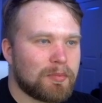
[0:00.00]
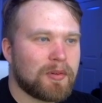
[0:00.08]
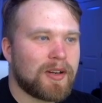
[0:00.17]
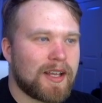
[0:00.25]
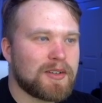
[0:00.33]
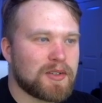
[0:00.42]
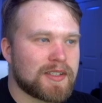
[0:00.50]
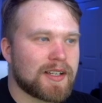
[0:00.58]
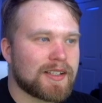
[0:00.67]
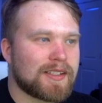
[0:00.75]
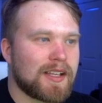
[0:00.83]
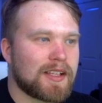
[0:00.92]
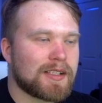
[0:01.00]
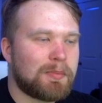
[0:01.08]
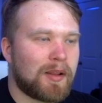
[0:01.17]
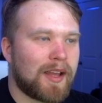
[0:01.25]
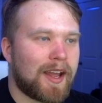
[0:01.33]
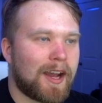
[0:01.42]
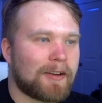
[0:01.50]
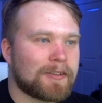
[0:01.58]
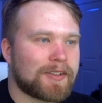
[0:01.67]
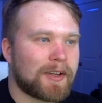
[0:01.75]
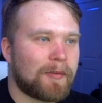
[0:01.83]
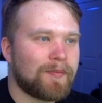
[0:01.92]
pretty interesting to see this play out.
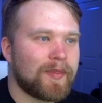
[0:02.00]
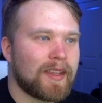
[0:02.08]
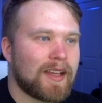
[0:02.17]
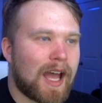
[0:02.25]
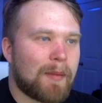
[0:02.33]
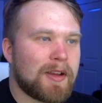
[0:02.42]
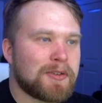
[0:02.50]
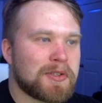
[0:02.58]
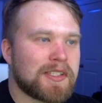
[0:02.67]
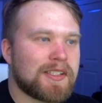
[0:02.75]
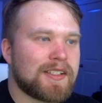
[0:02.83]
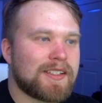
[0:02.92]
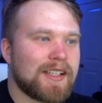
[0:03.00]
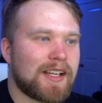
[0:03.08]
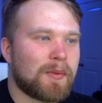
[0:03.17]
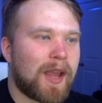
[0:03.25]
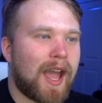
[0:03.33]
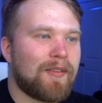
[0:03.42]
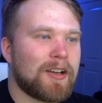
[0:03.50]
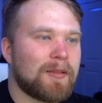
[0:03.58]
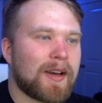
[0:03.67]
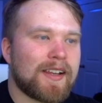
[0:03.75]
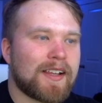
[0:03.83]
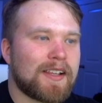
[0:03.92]
So I'm interested to see, do we have
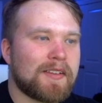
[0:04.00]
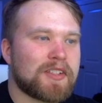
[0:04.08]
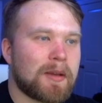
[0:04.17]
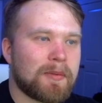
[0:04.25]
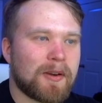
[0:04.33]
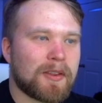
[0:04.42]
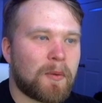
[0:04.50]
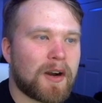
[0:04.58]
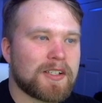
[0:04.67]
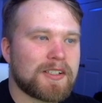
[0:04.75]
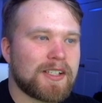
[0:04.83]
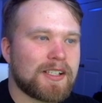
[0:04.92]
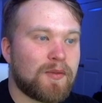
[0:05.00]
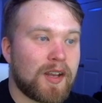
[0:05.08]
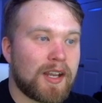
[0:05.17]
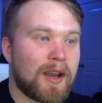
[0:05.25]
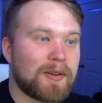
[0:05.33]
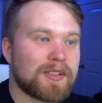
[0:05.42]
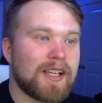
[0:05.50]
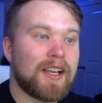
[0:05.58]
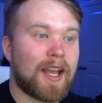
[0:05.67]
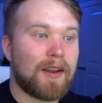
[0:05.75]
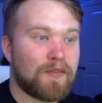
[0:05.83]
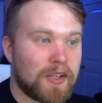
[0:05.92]
anybody that lives up here that watches these videos?
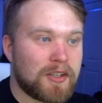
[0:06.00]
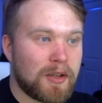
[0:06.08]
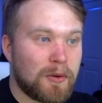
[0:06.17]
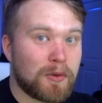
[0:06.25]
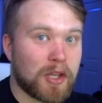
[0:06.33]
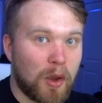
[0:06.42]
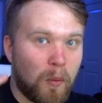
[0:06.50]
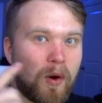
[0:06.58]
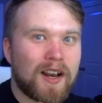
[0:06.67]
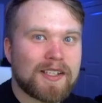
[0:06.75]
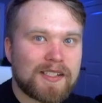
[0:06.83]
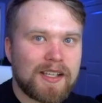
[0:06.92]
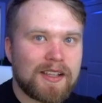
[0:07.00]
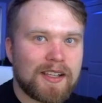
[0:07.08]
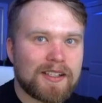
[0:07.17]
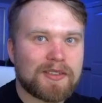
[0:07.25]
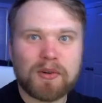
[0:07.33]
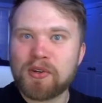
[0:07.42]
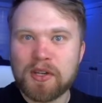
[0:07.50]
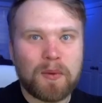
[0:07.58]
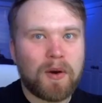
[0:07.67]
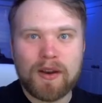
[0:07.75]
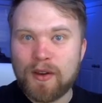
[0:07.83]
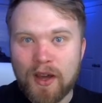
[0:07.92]
And if you do, do you want to see this or do
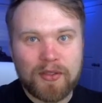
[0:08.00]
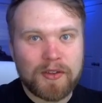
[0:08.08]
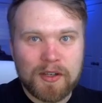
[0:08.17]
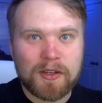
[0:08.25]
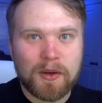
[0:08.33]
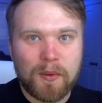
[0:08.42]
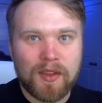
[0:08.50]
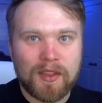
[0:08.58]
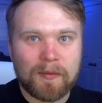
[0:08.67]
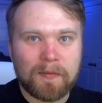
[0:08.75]
you want nothing to do with